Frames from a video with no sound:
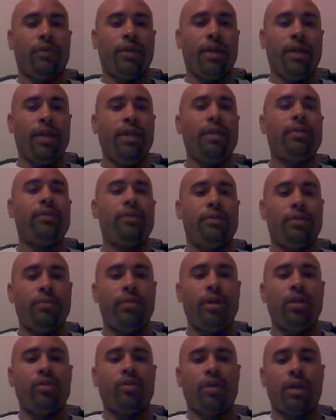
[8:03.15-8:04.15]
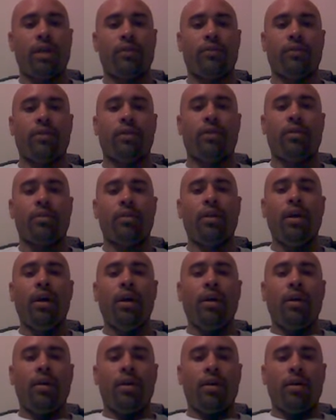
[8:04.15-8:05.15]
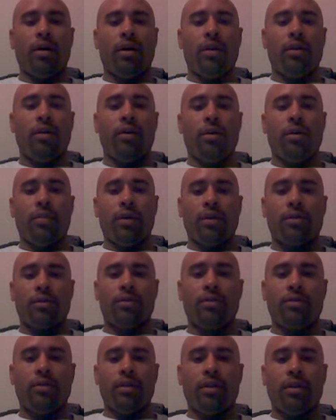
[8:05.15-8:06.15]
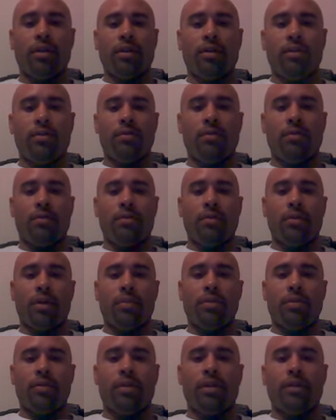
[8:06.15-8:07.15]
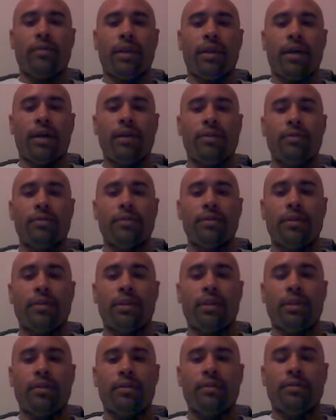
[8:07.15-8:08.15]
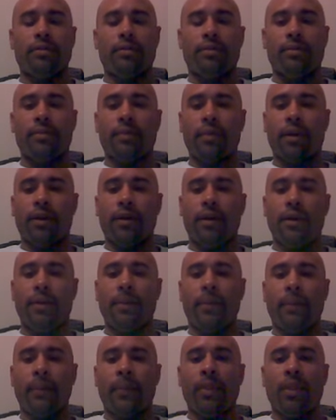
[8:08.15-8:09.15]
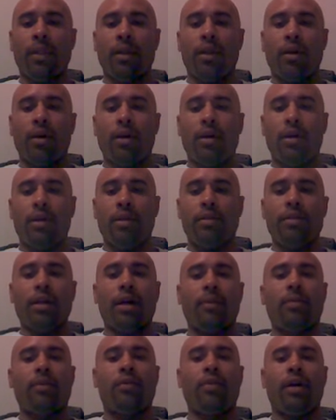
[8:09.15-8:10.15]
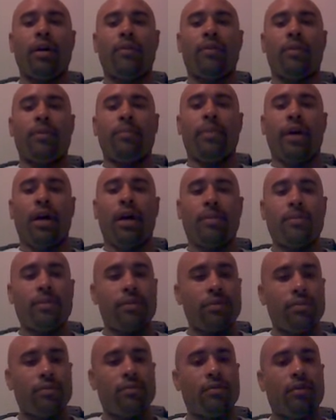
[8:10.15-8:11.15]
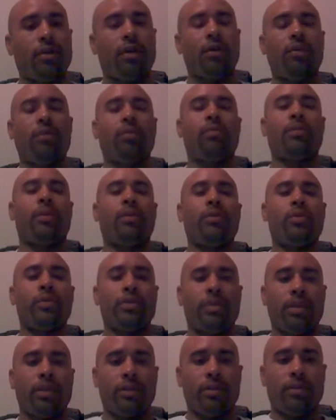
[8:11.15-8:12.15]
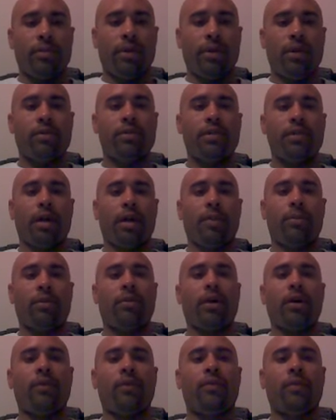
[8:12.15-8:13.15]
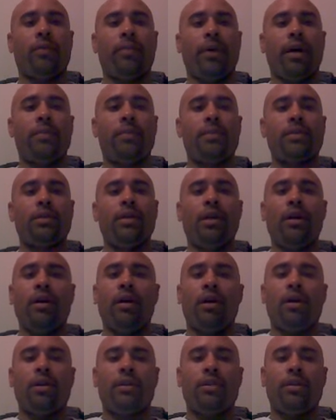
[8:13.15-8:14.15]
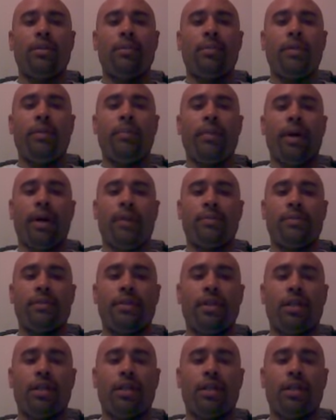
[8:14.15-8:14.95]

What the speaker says: for heat to be transferred amongst a couple of different items and things. All right, your topographic maps. All right, remember we talked about topographic maps are simply maps